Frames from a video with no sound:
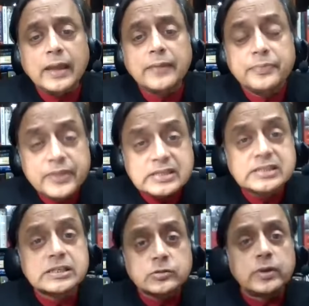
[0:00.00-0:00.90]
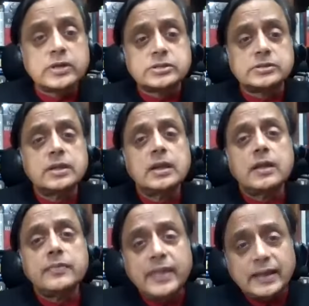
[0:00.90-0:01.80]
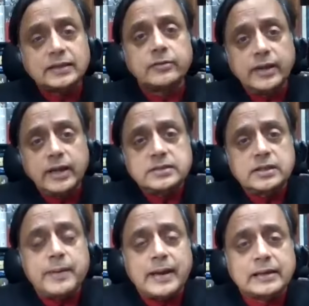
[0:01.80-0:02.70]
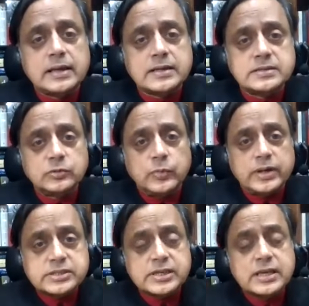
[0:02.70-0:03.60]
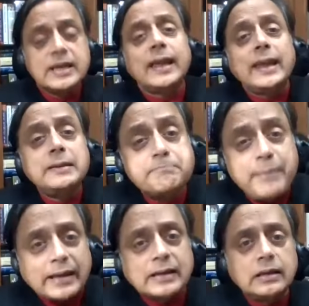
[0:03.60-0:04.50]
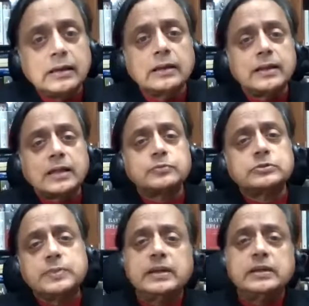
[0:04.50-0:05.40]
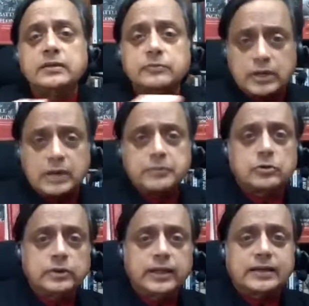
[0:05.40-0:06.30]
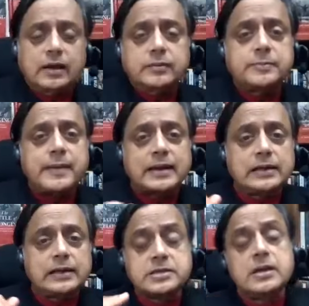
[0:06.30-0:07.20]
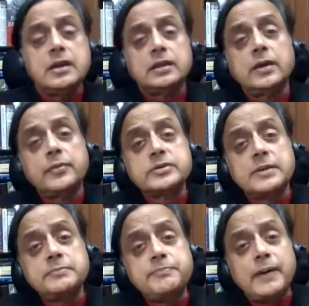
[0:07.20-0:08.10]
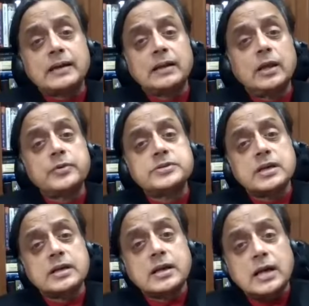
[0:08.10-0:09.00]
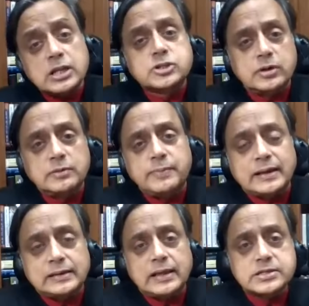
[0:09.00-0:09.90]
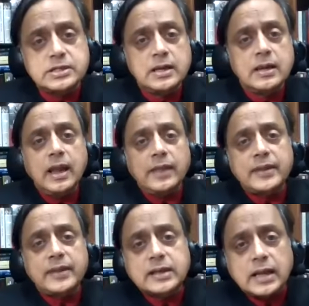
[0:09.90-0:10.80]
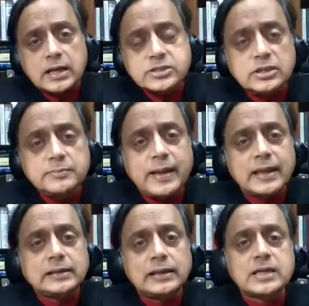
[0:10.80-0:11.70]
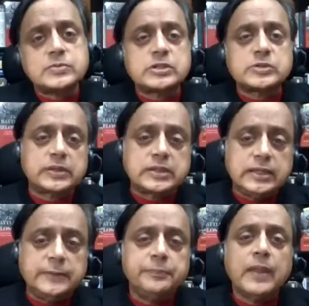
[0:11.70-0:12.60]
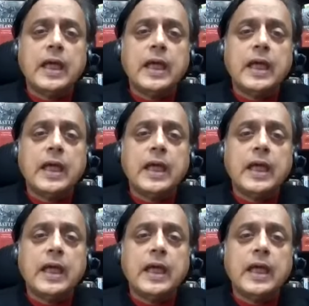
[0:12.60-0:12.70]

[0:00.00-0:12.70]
And this situation then created a backlash in the West. In parallel, that would be what I would call the economic backlash. There was in parallel, there was a cultural backlash. And that cultural backlash was with the